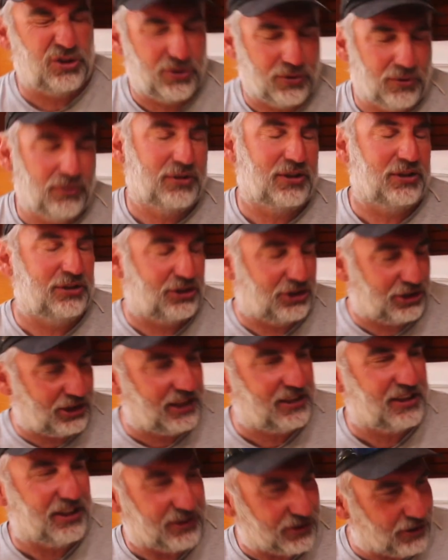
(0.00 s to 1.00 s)
sort of can
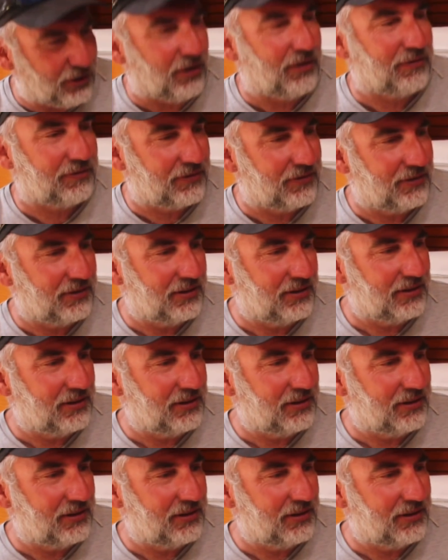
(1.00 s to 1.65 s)
sheet it off,